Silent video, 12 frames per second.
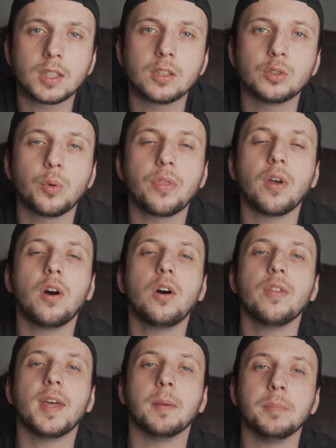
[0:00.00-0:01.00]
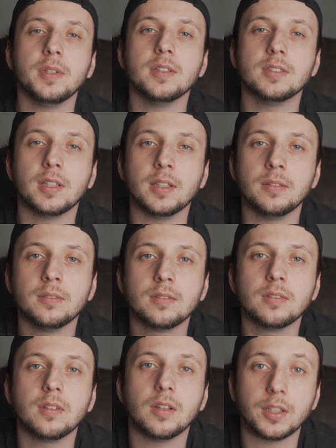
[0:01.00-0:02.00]
So with all that being said,
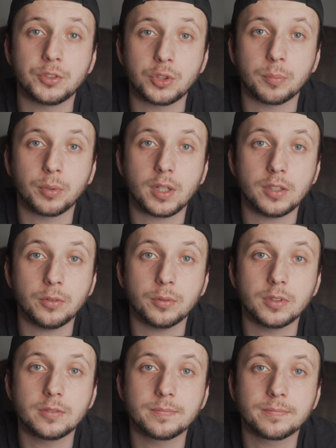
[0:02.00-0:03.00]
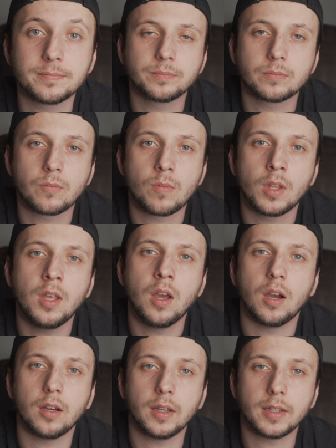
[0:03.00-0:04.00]
let's jump right into it.
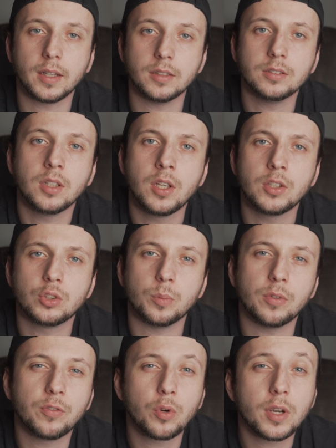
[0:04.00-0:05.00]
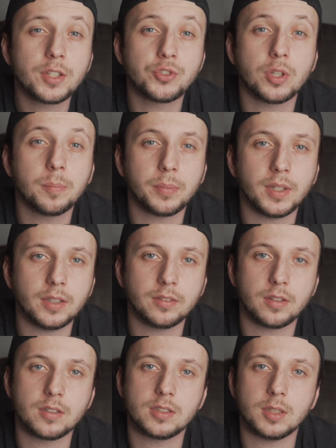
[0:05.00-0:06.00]
Alright guys, so before I jump into
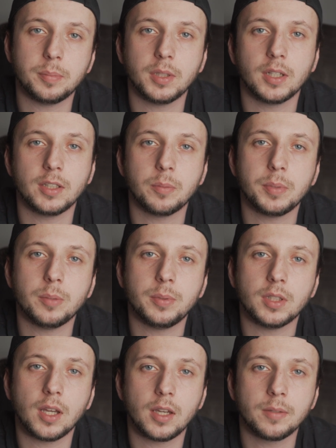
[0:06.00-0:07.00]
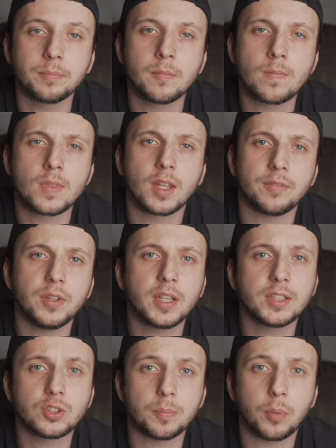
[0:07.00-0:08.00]
the CPI and the PPI, I feel like
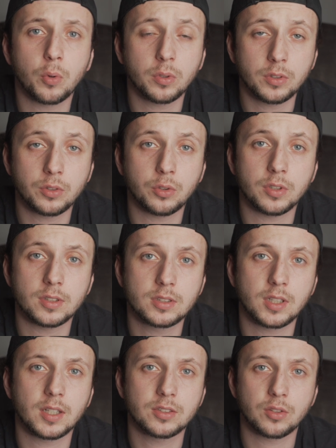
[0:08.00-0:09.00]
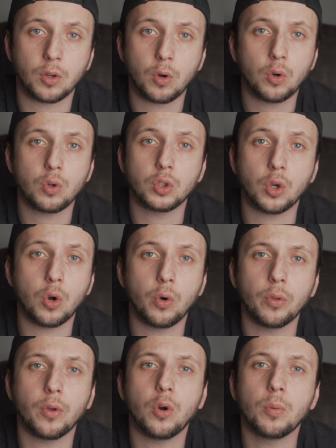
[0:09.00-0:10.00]
it's important to discuss the whole goal,
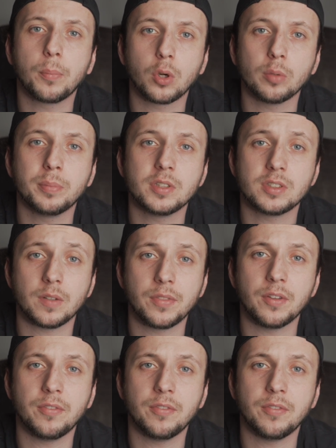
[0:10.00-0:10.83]
the whole purpose of the